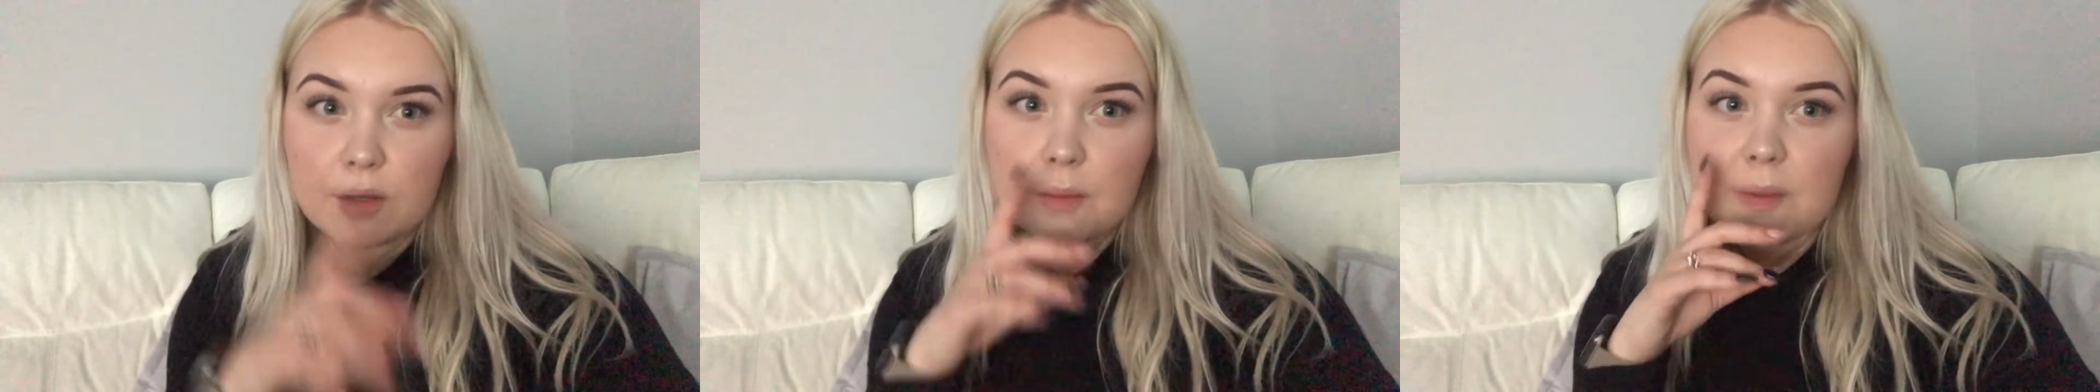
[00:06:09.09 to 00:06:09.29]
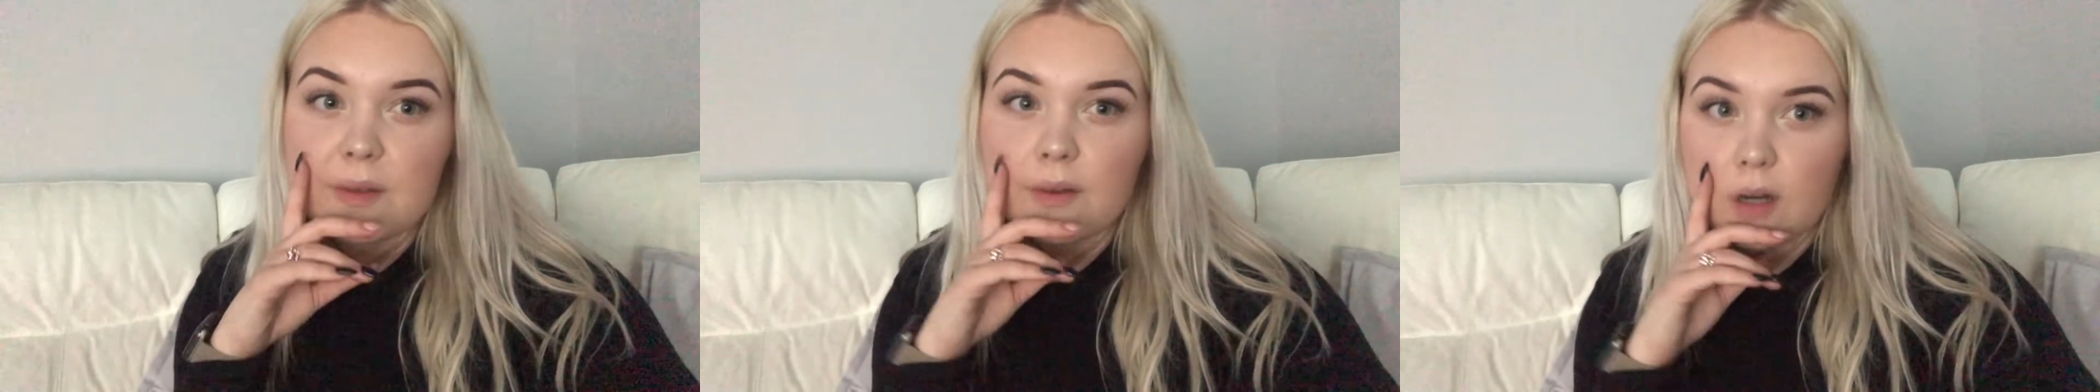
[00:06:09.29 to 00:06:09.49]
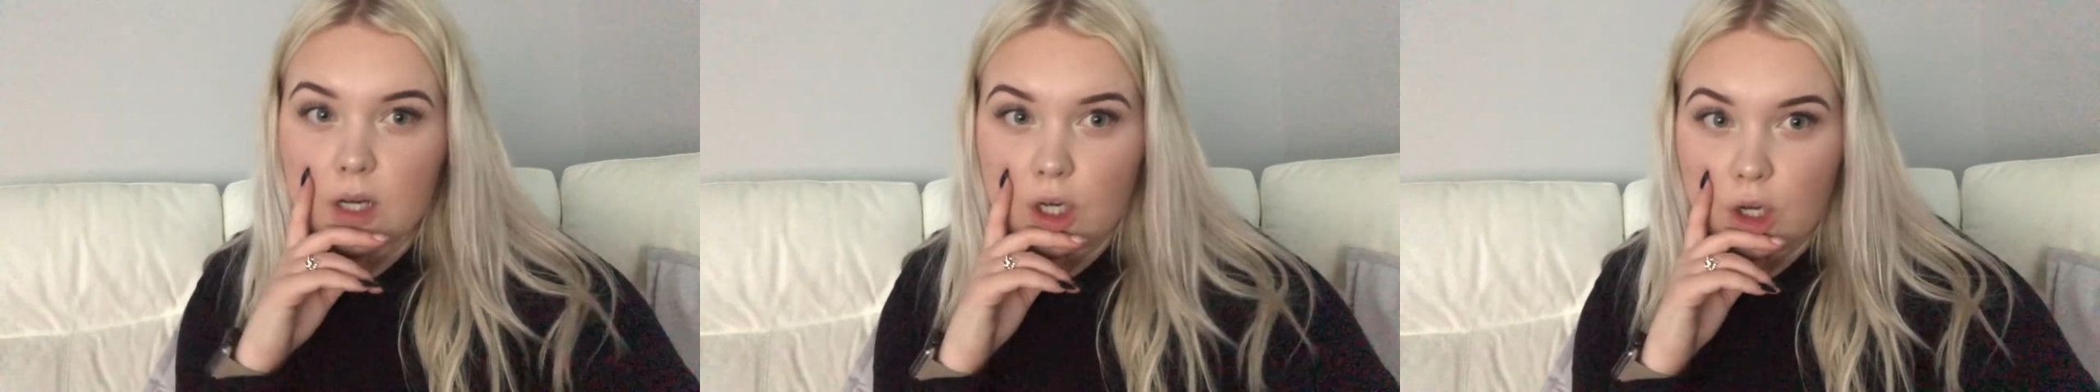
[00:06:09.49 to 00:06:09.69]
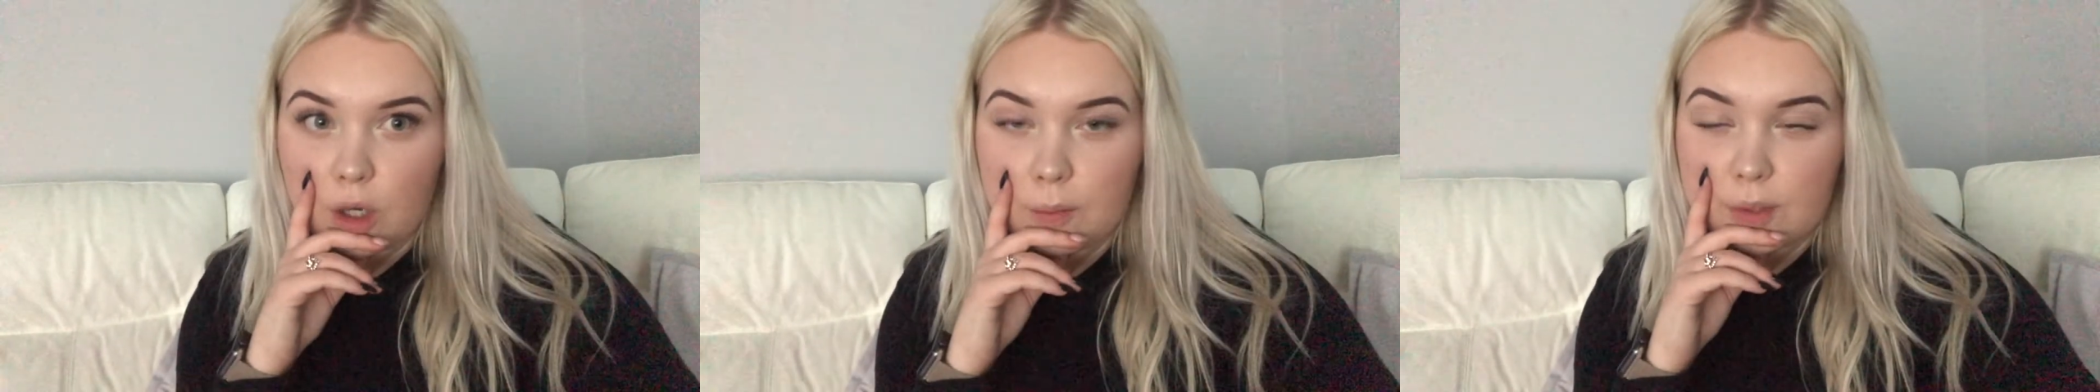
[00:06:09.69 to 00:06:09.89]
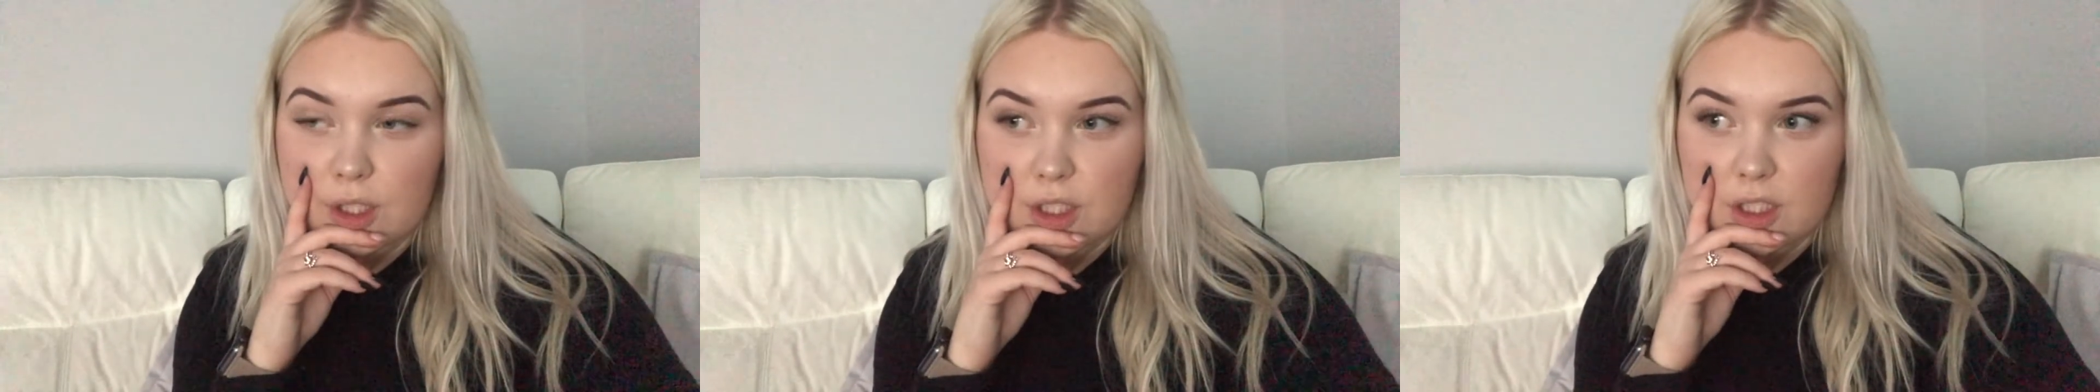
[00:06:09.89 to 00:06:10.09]
will be very long
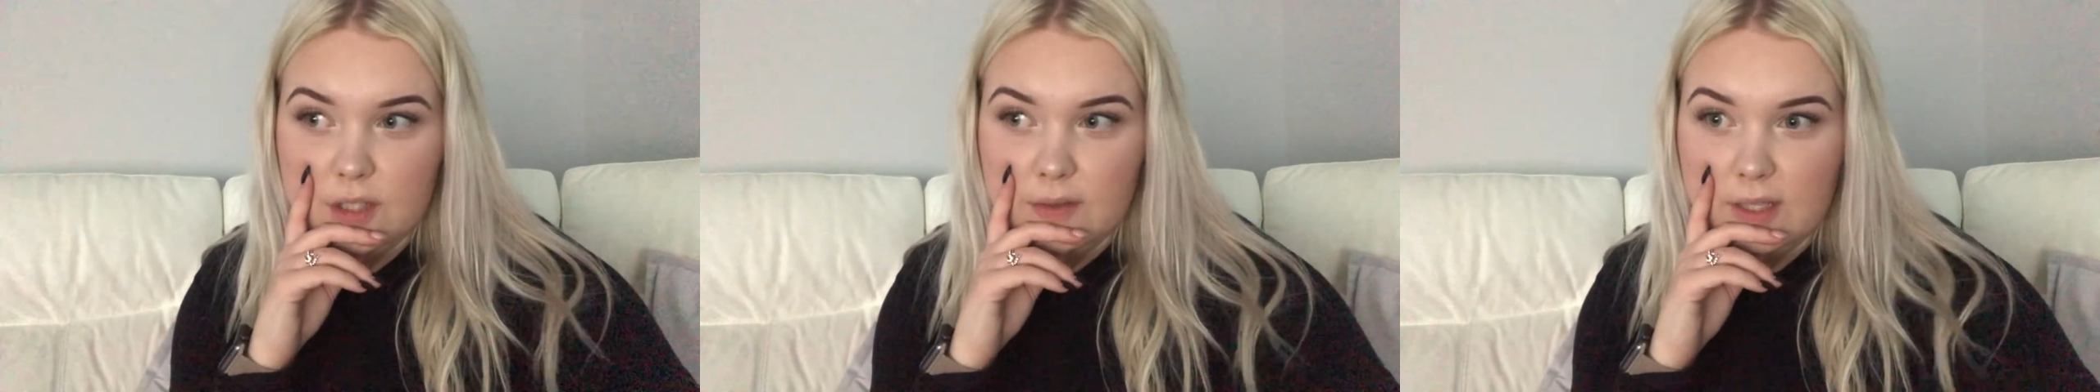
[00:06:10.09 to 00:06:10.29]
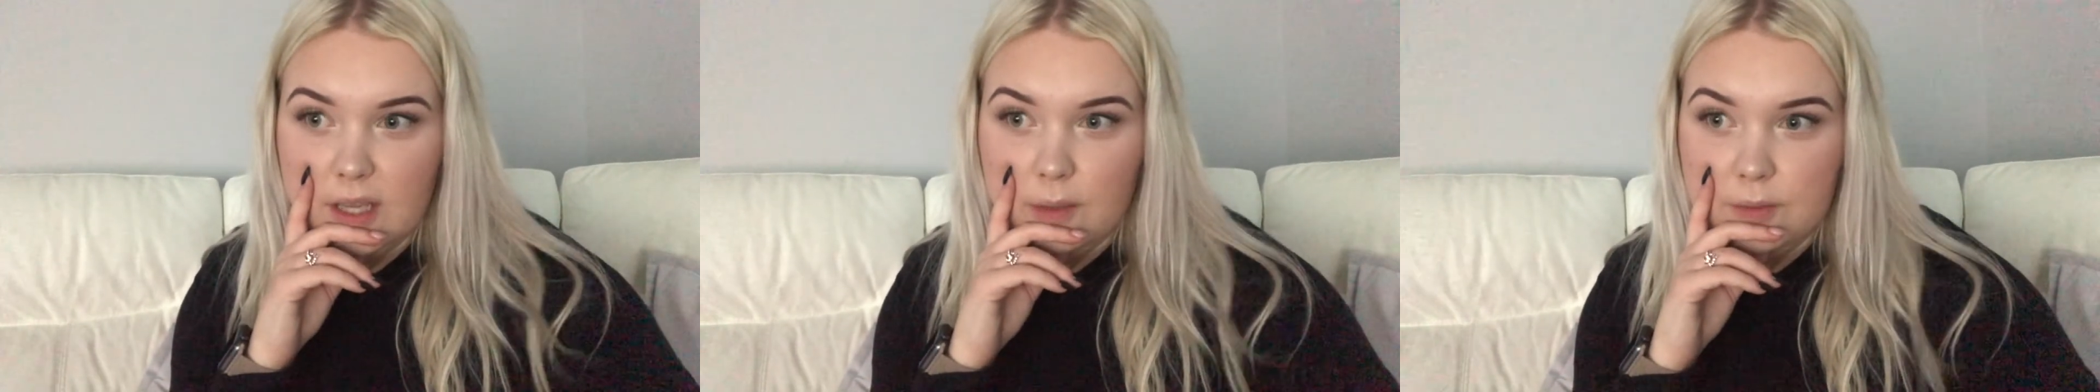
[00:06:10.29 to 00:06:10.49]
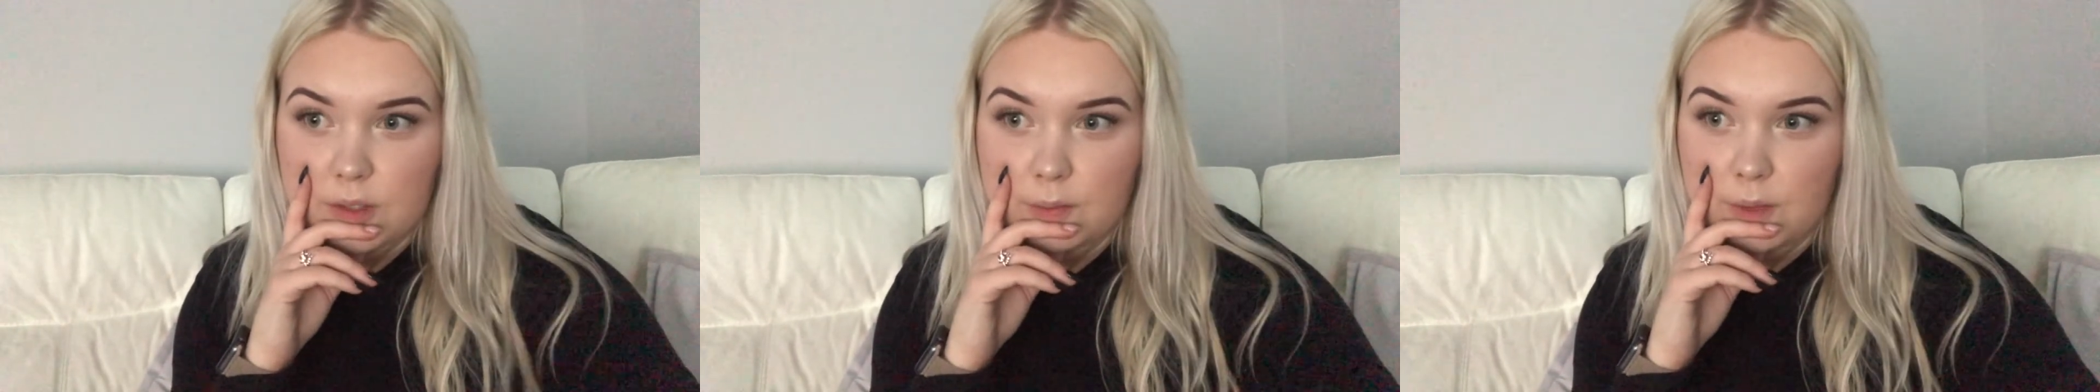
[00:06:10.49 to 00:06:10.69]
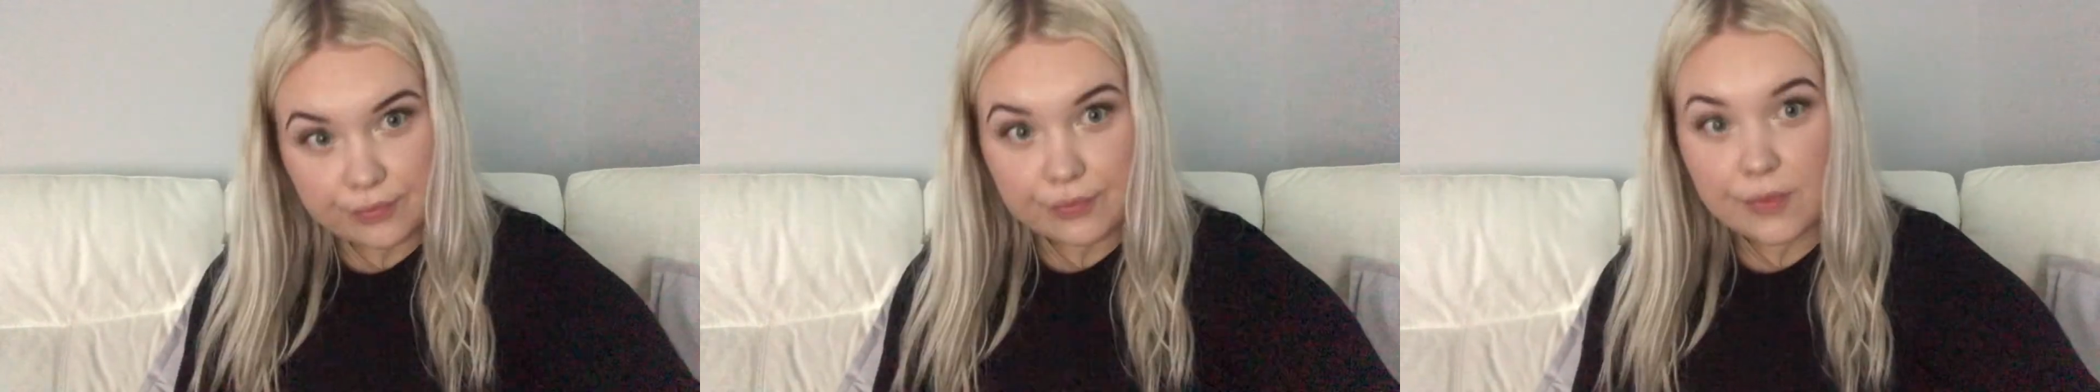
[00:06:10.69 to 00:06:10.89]
because I don't really get up to much.